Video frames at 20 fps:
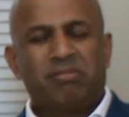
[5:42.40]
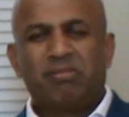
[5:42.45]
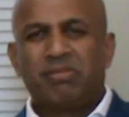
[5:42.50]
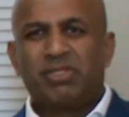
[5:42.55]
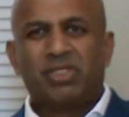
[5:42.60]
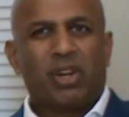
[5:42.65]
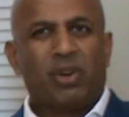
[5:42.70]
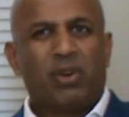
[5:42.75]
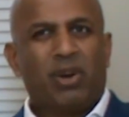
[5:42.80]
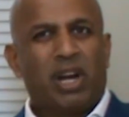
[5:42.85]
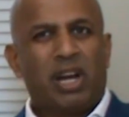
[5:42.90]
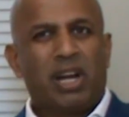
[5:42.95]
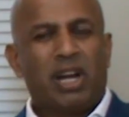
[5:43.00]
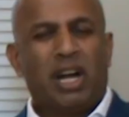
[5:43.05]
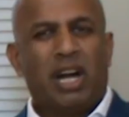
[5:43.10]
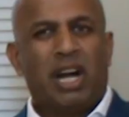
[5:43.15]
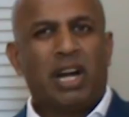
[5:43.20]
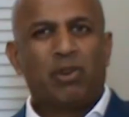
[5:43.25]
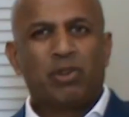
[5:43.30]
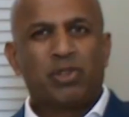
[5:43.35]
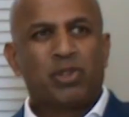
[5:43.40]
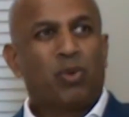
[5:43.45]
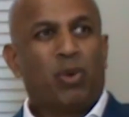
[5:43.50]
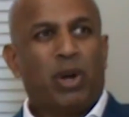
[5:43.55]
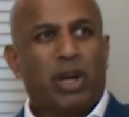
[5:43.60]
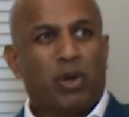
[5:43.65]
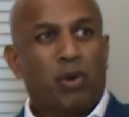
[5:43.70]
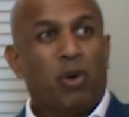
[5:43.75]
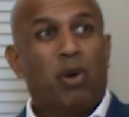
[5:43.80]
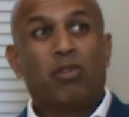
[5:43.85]
So I was
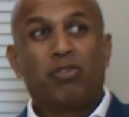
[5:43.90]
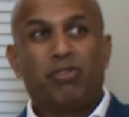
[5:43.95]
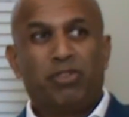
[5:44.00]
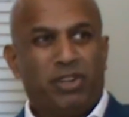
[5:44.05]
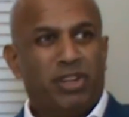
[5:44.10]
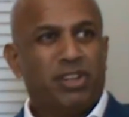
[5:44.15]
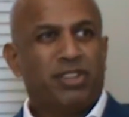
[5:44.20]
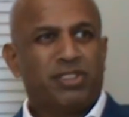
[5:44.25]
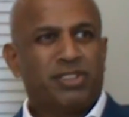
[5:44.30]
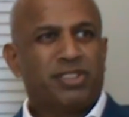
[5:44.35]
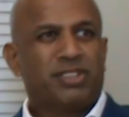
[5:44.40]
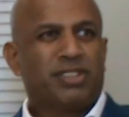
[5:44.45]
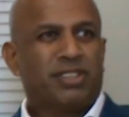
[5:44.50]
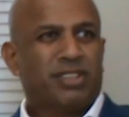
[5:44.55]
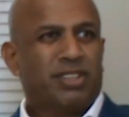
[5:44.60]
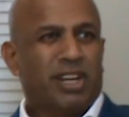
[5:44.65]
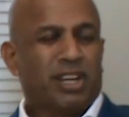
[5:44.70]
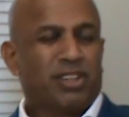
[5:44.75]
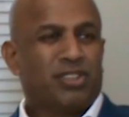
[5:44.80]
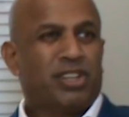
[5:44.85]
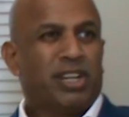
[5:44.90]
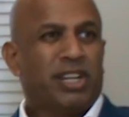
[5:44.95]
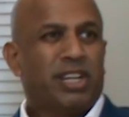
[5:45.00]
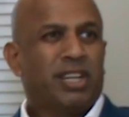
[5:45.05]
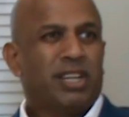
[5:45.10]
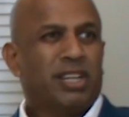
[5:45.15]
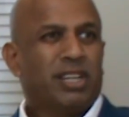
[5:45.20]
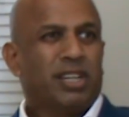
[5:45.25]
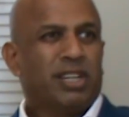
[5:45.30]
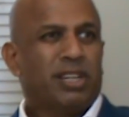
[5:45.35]
quite confident, actually,
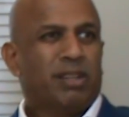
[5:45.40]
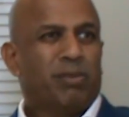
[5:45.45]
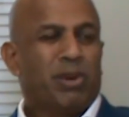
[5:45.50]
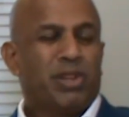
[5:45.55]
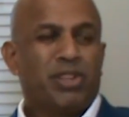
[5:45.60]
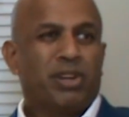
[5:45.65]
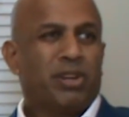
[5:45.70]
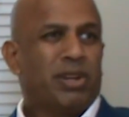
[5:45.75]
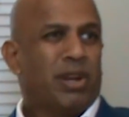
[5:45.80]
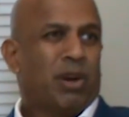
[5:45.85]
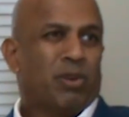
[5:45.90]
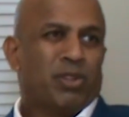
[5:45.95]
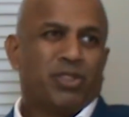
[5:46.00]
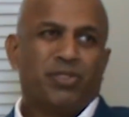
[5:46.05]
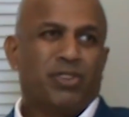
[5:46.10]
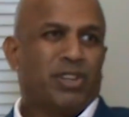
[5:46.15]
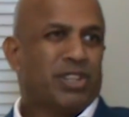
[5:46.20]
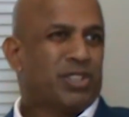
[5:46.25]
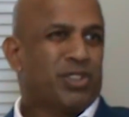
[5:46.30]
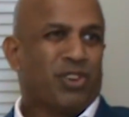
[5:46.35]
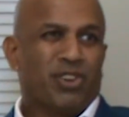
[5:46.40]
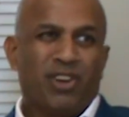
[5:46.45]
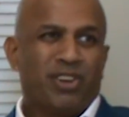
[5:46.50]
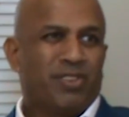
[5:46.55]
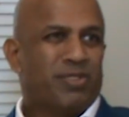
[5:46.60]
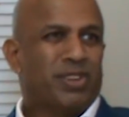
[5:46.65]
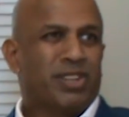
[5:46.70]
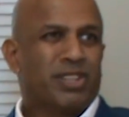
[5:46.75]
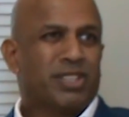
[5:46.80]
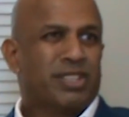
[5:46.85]
whether I was first or
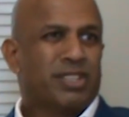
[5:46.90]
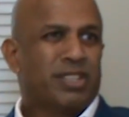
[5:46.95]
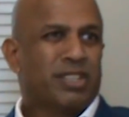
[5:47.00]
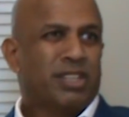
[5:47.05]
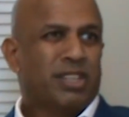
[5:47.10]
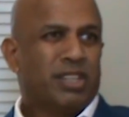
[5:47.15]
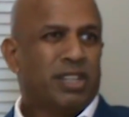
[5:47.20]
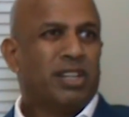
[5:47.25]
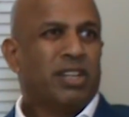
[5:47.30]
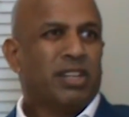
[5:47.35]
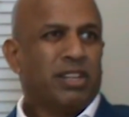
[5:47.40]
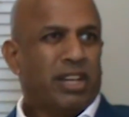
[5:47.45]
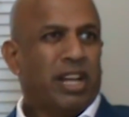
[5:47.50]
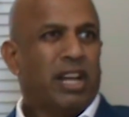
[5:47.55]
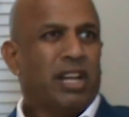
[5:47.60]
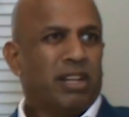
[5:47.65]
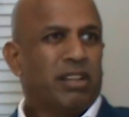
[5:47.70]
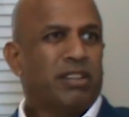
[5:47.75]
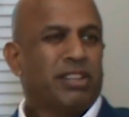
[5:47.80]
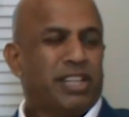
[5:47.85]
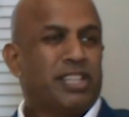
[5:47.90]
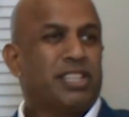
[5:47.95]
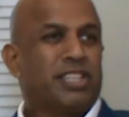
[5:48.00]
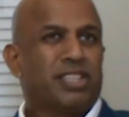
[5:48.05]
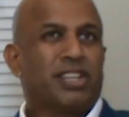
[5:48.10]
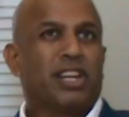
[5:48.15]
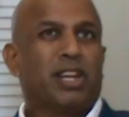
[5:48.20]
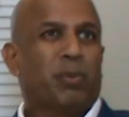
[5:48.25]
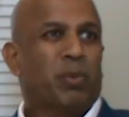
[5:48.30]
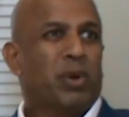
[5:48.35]
not first, that this
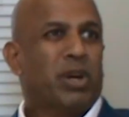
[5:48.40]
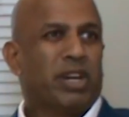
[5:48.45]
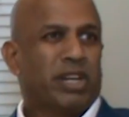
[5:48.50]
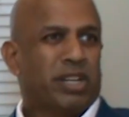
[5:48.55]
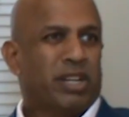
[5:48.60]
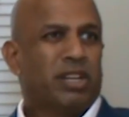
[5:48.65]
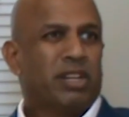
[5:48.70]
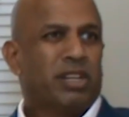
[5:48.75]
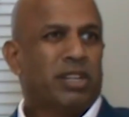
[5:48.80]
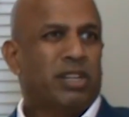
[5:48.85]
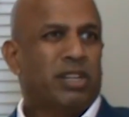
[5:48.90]
is going to work.